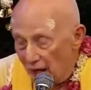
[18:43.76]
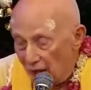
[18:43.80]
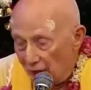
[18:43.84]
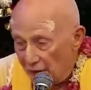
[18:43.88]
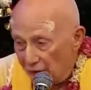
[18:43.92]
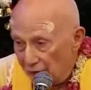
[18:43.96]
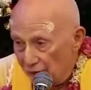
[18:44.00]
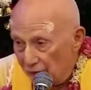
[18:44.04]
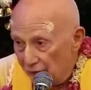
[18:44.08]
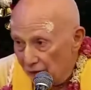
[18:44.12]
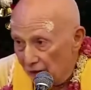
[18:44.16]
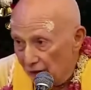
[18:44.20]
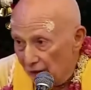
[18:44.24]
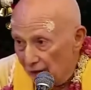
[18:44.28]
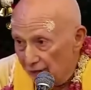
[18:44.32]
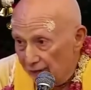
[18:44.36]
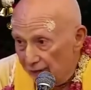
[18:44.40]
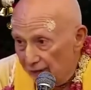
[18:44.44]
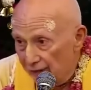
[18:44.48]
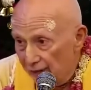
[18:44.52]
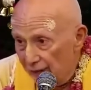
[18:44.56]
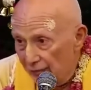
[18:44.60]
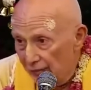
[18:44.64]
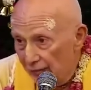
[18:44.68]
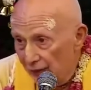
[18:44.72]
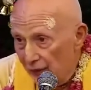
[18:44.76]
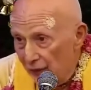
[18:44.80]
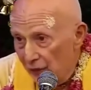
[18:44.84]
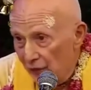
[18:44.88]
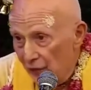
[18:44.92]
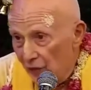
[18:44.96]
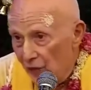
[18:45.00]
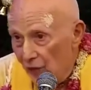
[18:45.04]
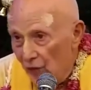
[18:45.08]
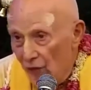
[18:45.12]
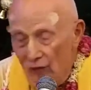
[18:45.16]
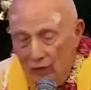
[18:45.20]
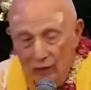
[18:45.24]
ashram,
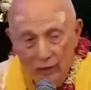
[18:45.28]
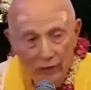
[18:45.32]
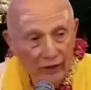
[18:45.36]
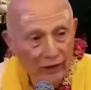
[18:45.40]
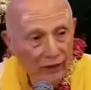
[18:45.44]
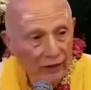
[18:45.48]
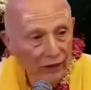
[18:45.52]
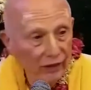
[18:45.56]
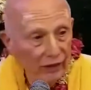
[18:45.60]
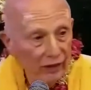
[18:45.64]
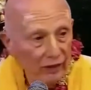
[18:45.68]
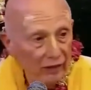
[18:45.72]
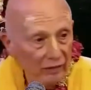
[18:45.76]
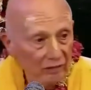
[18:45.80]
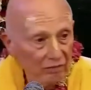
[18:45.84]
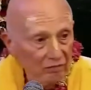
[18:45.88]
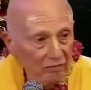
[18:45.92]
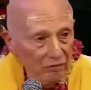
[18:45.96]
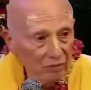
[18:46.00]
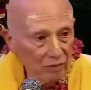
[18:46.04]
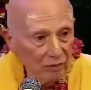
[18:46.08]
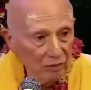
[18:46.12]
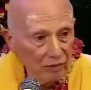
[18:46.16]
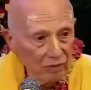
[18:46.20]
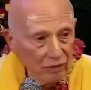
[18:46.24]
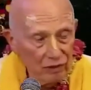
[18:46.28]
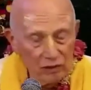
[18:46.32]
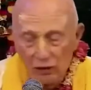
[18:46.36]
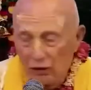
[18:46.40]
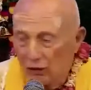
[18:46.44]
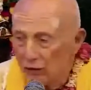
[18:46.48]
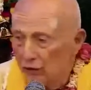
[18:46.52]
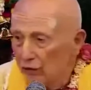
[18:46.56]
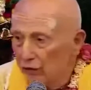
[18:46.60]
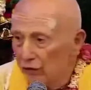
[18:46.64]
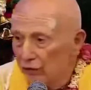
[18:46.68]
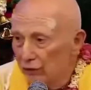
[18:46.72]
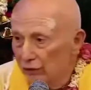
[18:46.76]
or within
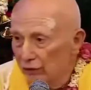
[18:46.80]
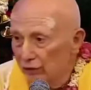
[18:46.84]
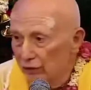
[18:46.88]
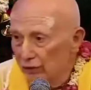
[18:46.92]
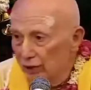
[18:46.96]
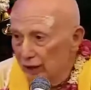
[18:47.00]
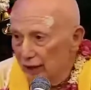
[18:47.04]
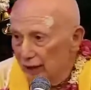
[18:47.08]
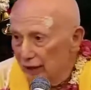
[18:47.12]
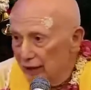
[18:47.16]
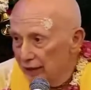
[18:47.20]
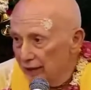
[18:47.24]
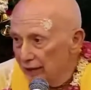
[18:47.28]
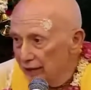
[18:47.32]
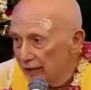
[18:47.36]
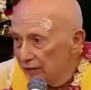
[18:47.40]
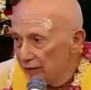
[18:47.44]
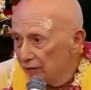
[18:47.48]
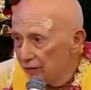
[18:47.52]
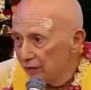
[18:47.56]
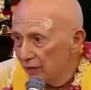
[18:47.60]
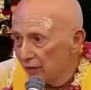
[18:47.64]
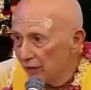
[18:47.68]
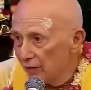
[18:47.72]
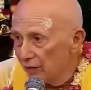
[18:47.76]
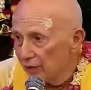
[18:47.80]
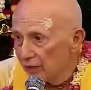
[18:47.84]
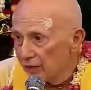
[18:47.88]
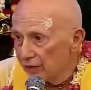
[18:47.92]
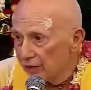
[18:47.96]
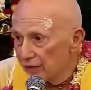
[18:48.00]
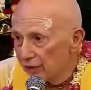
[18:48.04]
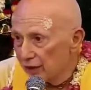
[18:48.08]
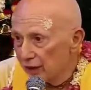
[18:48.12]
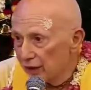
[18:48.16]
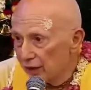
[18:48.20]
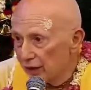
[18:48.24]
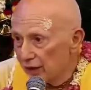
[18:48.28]
social and, what we
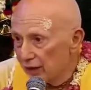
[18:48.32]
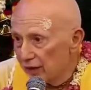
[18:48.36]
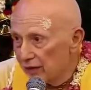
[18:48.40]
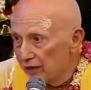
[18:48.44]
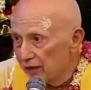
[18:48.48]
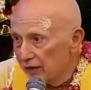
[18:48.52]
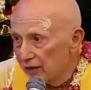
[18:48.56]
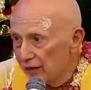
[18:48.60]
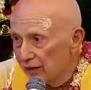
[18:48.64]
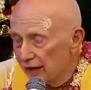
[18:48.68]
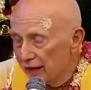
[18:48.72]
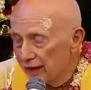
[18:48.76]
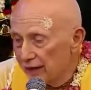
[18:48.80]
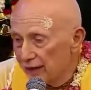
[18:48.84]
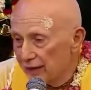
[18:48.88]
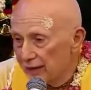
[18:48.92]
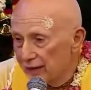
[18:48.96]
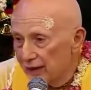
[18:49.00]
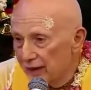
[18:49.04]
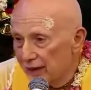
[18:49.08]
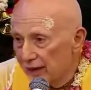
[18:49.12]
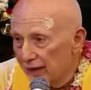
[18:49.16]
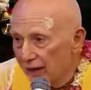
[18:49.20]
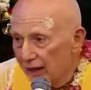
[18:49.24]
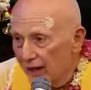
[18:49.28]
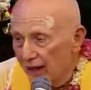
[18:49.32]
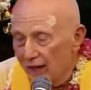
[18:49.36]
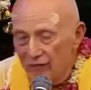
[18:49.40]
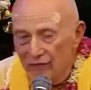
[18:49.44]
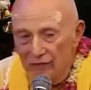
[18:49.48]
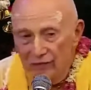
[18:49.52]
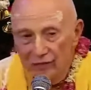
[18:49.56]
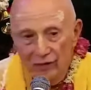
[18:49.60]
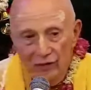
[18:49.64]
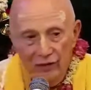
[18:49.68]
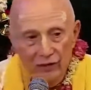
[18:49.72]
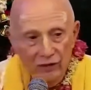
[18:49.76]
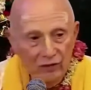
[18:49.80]
say, day-to-day
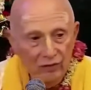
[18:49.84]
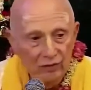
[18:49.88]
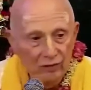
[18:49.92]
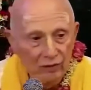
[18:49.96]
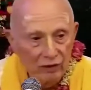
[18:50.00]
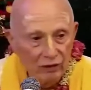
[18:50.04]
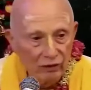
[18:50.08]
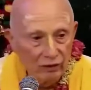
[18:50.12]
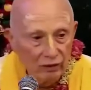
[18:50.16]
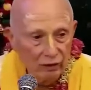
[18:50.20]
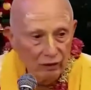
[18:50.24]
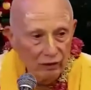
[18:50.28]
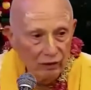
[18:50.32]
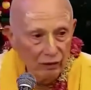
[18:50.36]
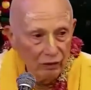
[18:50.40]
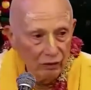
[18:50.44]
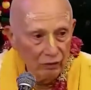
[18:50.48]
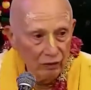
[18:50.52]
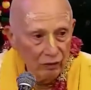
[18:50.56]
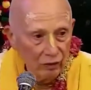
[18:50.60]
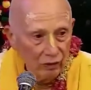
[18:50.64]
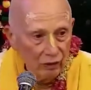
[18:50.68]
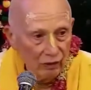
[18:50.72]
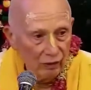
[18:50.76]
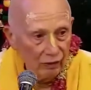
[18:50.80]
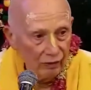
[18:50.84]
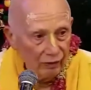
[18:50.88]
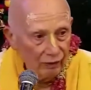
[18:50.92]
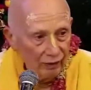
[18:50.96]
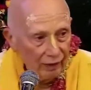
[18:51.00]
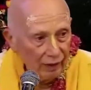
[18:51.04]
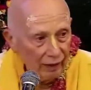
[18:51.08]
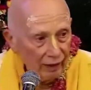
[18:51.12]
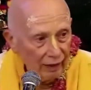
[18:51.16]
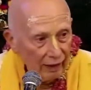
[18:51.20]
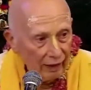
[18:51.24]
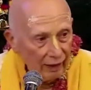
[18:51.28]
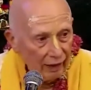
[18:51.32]
life in this material world,
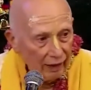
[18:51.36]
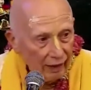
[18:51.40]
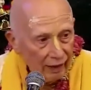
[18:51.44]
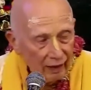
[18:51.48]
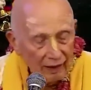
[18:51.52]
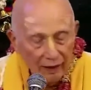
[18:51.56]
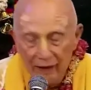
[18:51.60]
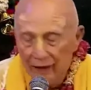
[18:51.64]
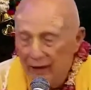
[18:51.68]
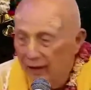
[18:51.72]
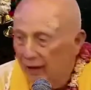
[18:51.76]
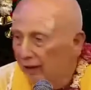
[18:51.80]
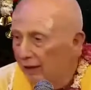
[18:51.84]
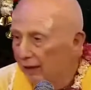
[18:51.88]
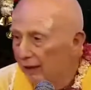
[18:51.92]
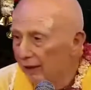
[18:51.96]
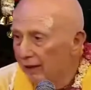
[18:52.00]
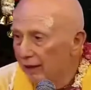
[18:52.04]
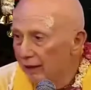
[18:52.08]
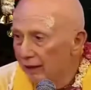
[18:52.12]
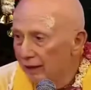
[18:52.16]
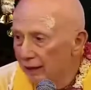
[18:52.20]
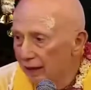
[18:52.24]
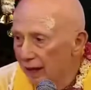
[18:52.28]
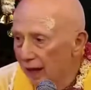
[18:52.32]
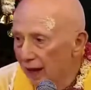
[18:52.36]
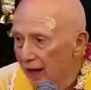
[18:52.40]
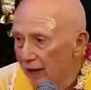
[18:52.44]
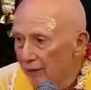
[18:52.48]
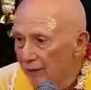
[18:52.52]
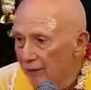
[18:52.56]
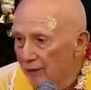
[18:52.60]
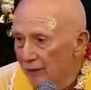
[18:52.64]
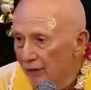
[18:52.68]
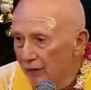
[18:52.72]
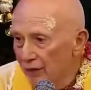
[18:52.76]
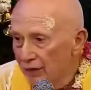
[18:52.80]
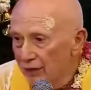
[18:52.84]
then, then
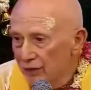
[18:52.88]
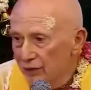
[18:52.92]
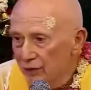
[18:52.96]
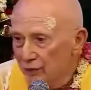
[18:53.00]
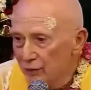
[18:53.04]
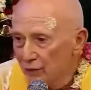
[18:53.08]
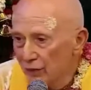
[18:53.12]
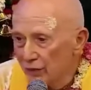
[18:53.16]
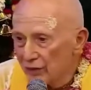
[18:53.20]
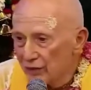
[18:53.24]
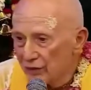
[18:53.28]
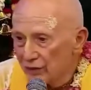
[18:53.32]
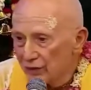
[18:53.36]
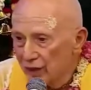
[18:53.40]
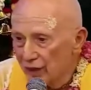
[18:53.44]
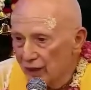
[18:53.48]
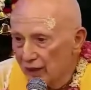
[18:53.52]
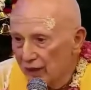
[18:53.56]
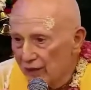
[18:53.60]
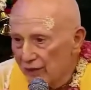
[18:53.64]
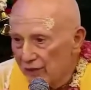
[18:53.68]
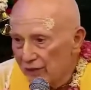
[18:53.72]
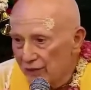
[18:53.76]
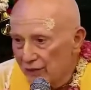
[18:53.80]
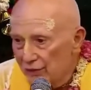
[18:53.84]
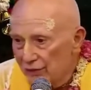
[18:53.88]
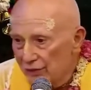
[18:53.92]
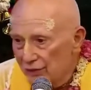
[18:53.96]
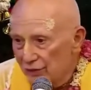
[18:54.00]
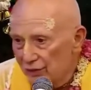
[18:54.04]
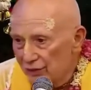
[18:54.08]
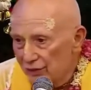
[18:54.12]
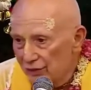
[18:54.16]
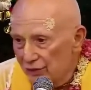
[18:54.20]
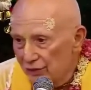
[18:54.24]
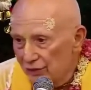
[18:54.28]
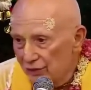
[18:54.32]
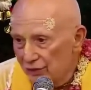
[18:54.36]
that brings one's
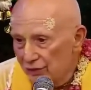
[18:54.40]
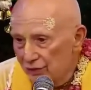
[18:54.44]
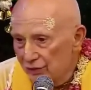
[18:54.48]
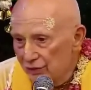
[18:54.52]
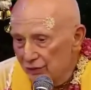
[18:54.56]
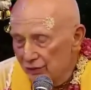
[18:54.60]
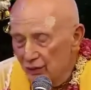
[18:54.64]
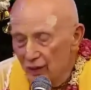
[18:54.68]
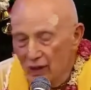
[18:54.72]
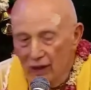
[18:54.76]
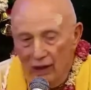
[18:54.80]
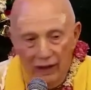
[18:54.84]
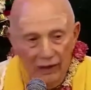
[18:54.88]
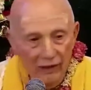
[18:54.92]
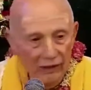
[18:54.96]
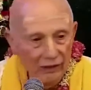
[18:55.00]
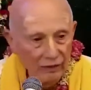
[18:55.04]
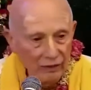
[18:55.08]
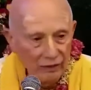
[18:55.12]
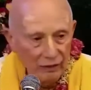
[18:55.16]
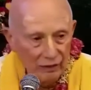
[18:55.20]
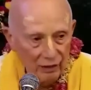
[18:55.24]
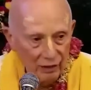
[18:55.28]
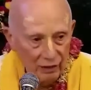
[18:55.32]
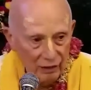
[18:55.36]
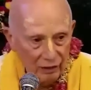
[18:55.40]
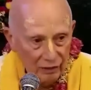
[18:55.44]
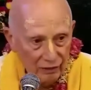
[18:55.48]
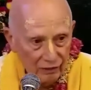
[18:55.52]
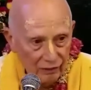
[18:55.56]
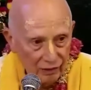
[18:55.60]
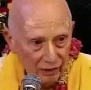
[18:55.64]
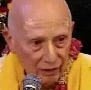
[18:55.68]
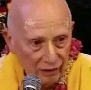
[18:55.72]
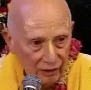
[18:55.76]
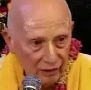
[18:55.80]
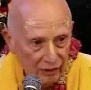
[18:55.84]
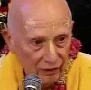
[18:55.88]
consciousness to a higher stage
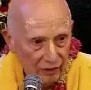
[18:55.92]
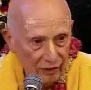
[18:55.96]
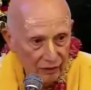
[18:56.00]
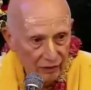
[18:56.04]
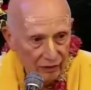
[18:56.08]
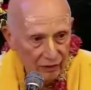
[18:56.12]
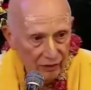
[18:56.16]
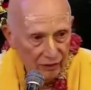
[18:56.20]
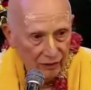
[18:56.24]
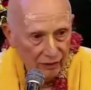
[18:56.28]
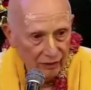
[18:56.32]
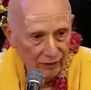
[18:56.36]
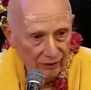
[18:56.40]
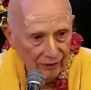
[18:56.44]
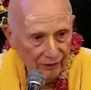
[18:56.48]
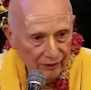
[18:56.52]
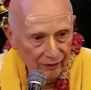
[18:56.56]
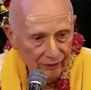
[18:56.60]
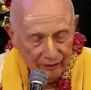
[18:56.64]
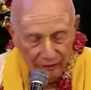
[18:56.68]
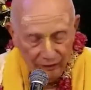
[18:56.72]
of existence.